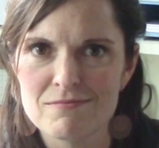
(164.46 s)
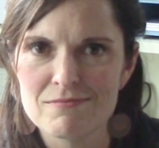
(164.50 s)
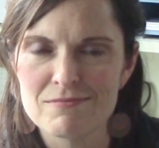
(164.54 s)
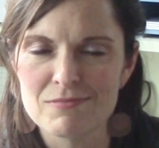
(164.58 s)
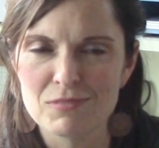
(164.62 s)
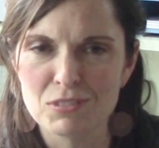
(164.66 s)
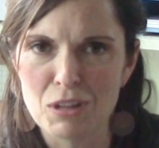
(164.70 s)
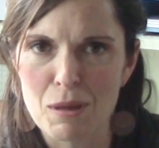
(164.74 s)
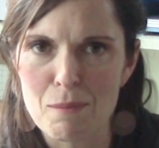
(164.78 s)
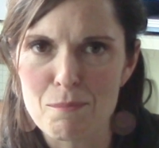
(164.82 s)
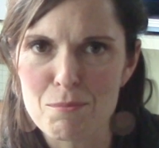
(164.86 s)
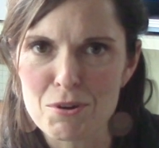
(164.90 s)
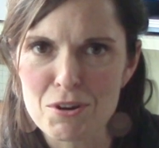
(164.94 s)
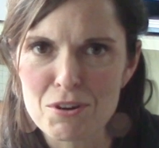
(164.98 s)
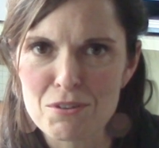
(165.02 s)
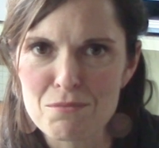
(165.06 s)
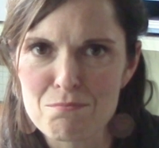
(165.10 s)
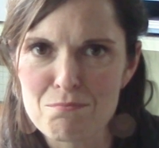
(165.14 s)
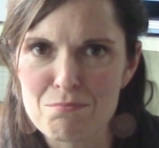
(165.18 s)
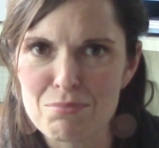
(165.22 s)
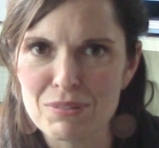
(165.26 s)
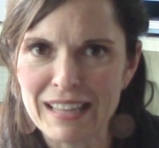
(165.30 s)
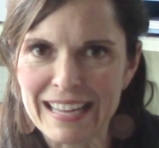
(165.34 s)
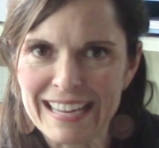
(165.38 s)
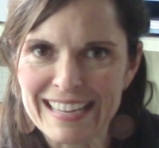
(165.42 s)

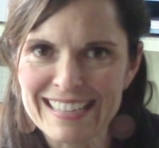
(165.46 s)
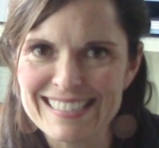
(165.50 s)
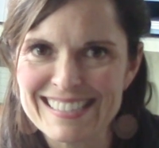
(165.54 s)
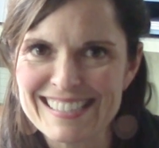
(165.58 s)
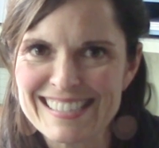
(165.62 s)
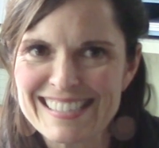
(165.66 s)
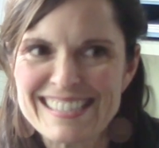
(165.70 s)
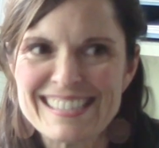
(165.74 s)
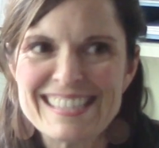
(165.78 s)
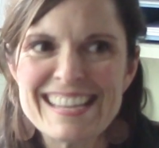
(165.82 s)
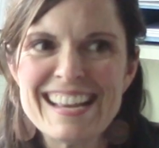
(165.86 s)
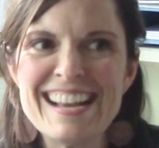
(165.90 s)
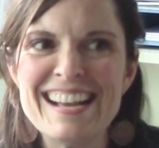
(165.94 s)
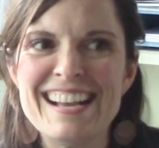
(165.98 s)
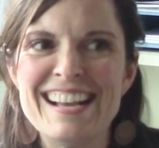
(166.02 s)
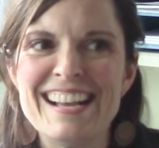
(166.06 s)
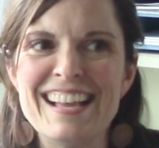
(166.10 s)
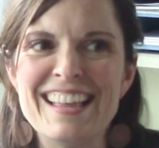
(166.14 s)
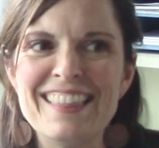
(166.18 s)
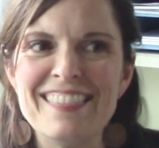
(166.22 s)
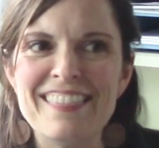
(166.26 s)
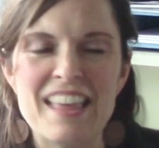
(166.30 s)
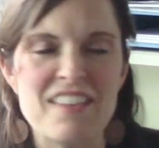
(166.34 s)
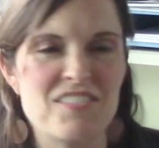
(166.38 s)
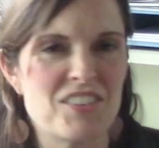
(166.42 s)
lumber plants,
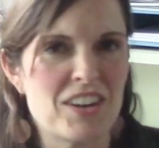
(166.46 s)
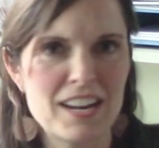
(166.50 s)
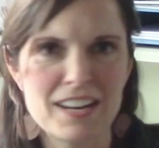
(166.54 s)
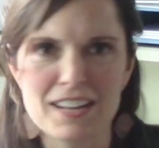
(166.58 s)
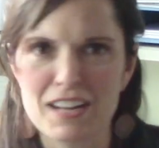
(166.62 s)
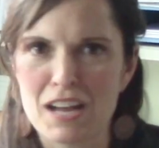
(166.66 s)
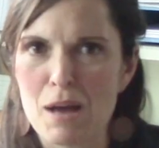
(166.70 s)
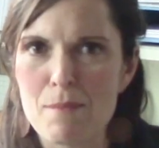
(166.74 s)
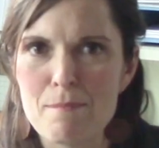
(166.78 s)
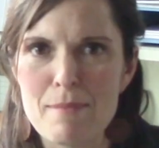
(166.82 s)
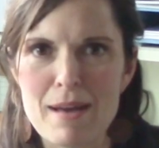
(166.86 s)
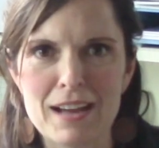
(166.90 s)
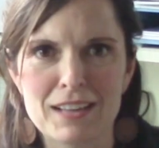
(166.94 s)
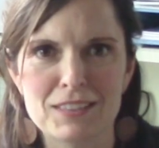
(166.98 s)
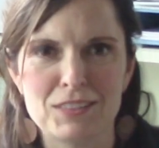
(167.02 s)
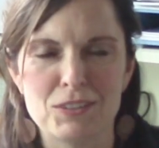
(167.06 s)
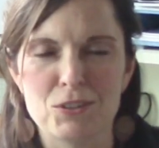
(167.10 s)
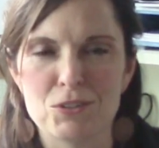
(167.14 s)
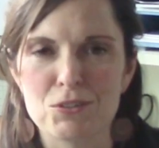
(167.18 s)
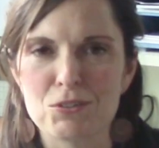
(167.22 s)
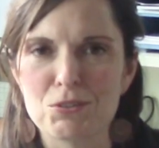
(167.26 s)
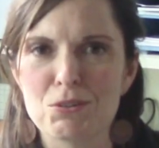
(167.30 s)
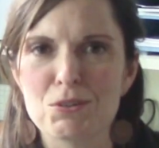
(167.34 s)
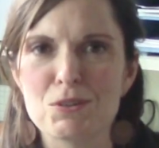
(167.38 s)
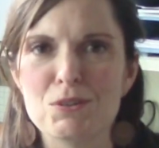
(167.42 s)
they've got to cut back
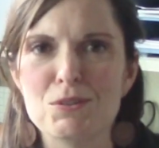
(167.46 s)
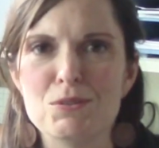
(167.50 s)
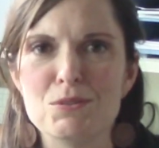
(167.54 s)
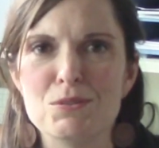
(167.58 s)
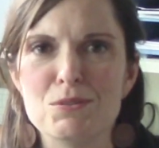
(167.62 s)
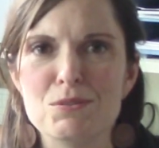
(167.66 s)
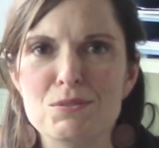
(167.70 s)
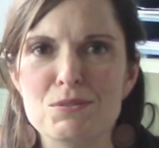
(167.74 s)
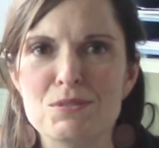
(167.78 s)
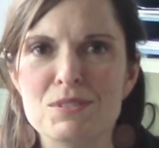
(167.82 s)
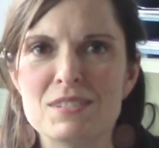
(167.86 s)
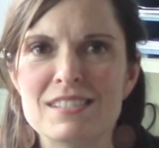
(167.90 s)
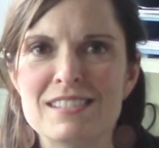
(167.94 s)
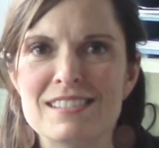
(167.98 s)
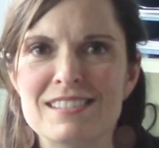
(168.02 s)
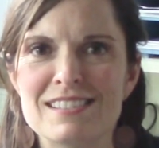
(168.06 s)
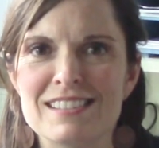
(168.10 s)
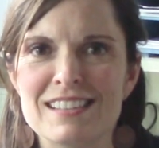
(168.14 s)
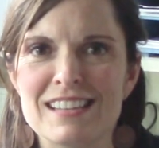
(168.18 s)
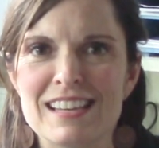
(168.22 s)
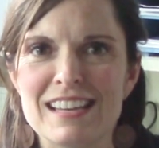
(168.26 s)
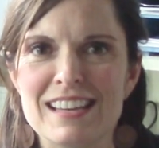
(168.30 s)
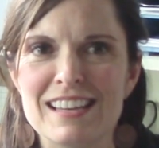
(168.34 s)
their crews.